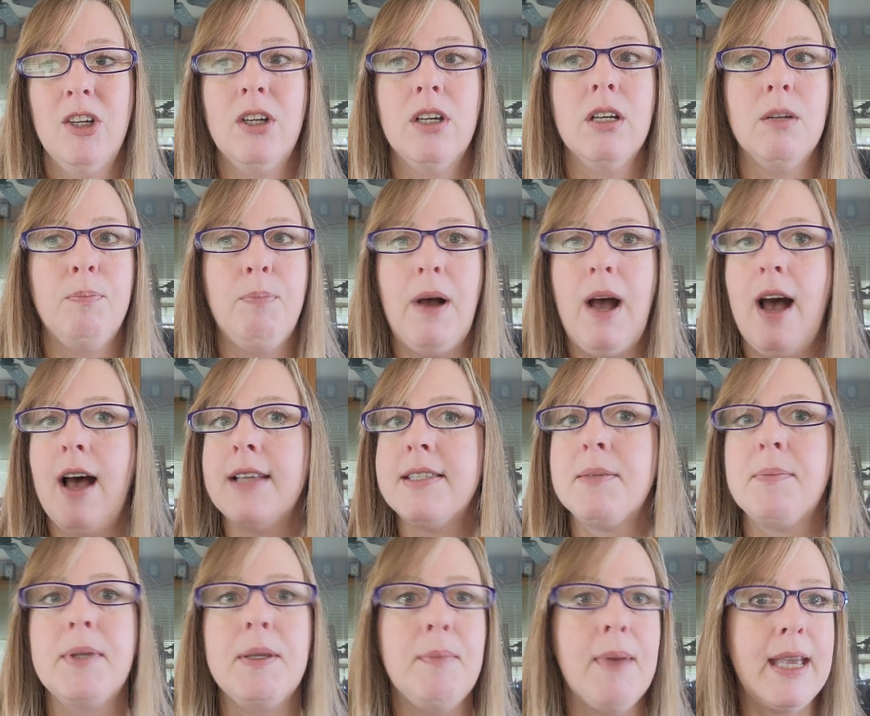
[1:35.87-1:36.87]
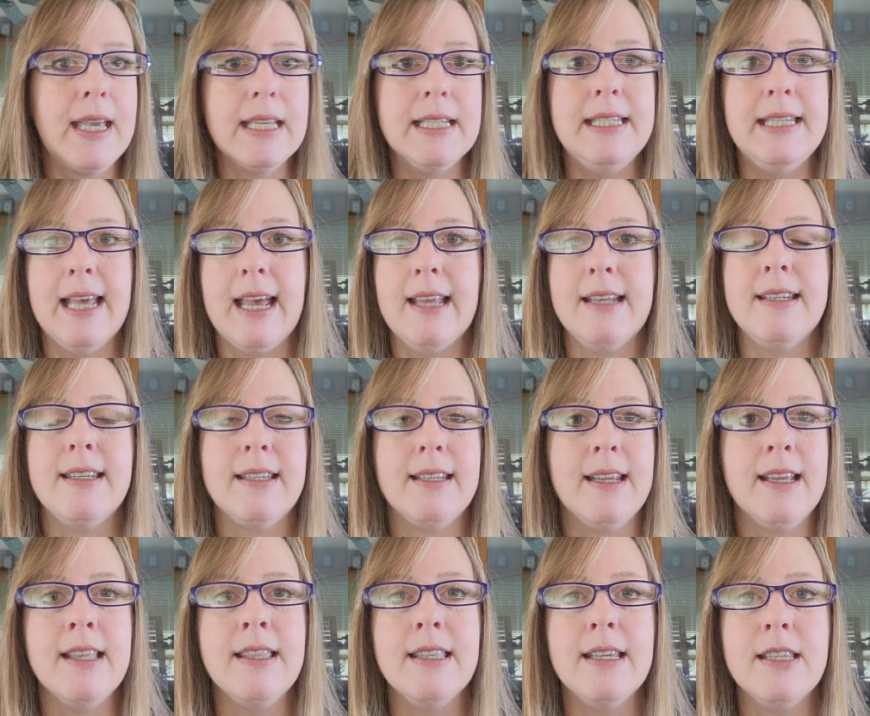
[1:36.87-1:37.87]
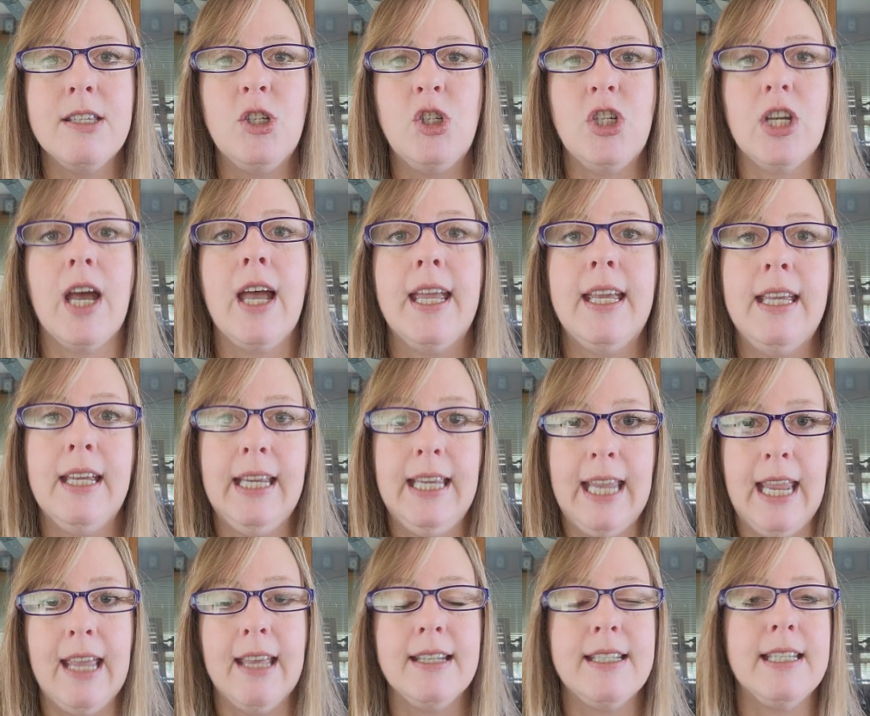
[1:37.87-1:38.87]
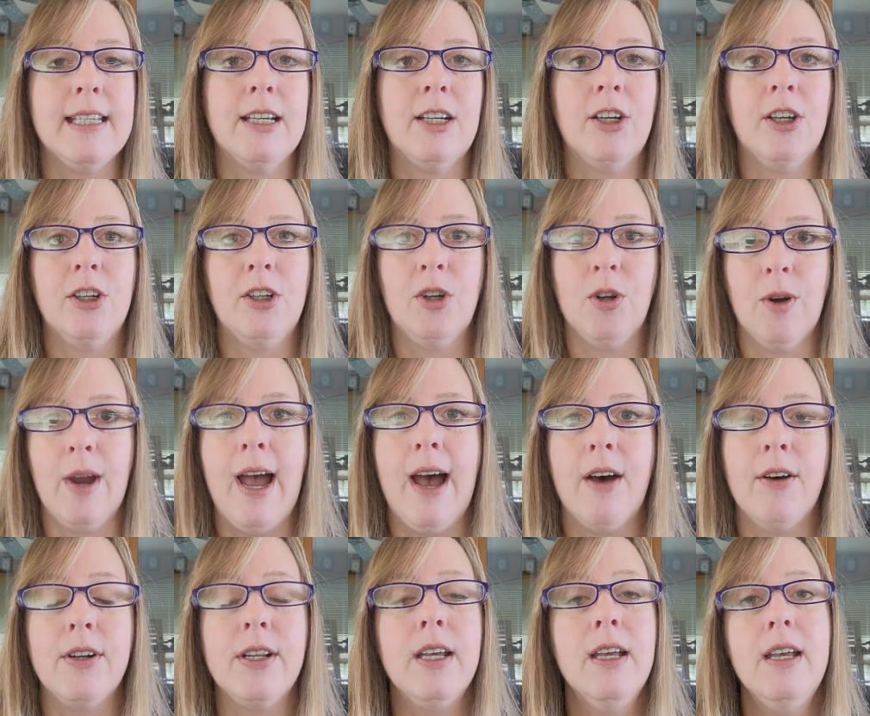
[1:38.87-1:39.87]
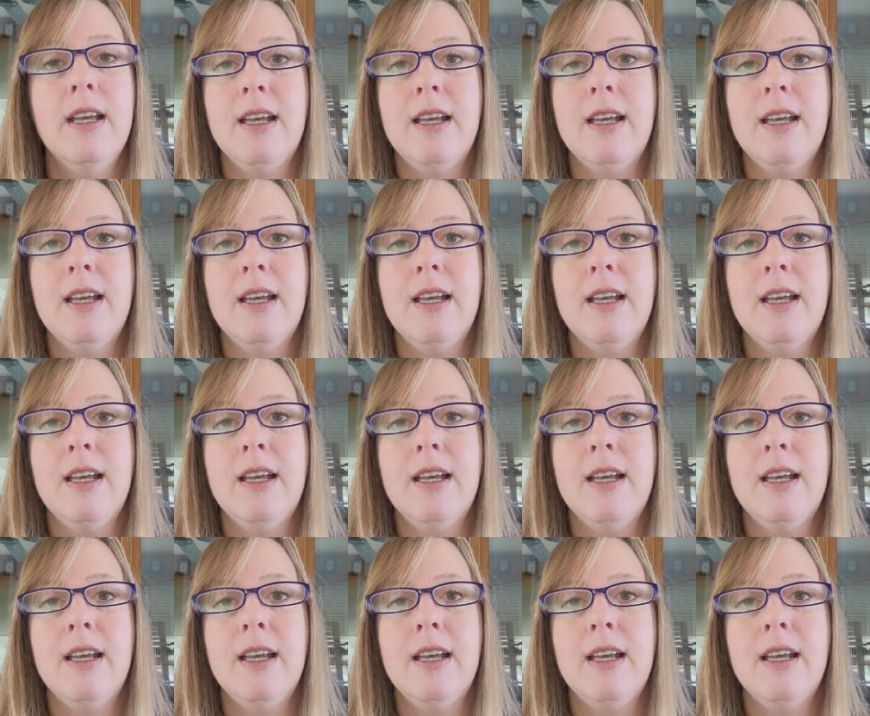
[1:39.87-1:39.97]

could possibly make a dent in this gigantic crowd.